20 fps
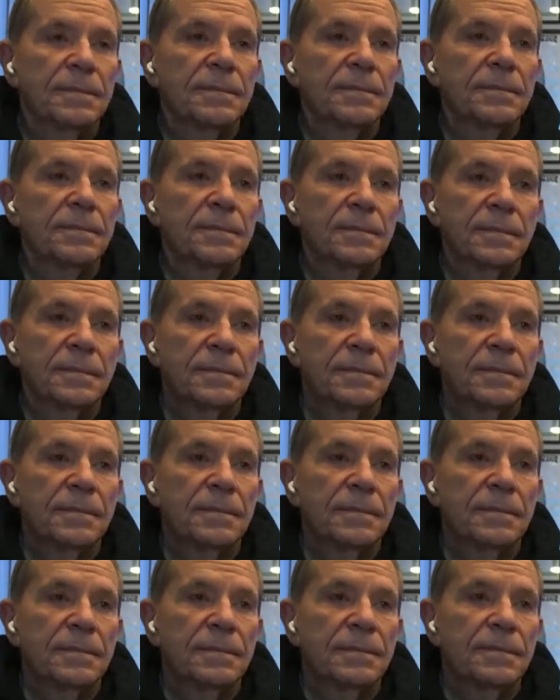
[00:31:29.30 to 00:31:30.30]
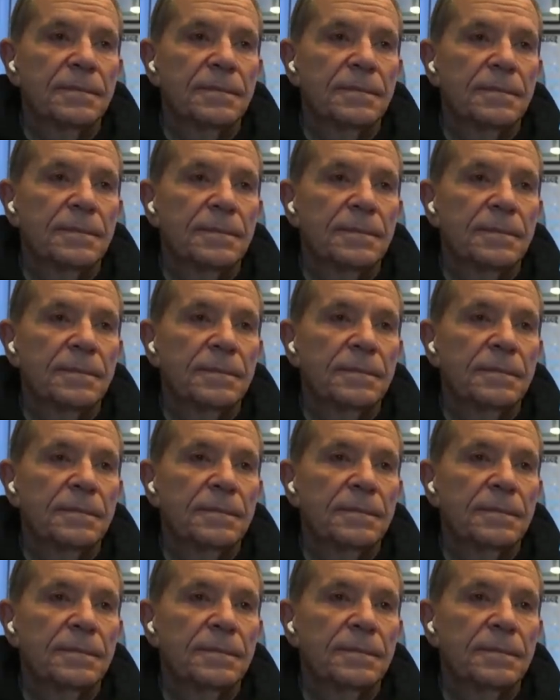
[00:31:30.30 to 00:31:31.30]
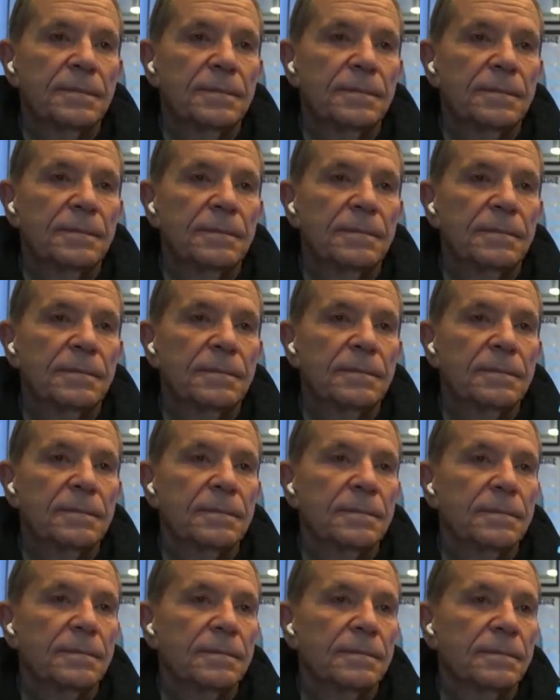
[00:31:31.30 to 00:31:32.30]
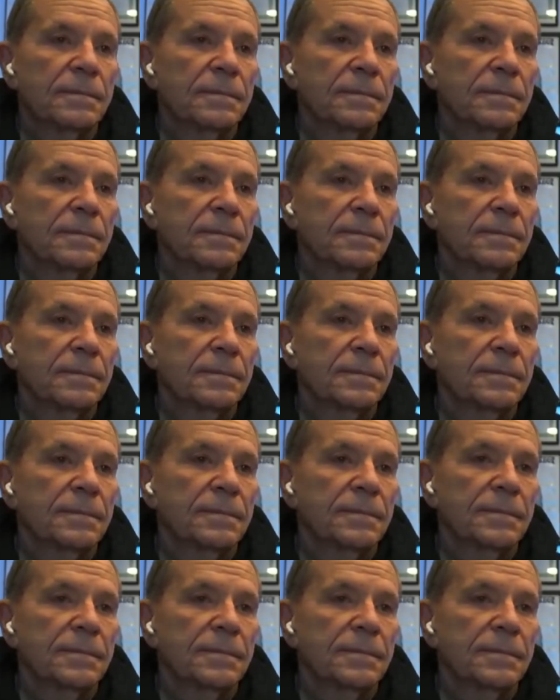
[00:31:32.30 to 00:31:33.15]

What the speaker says: This person isn't speaking.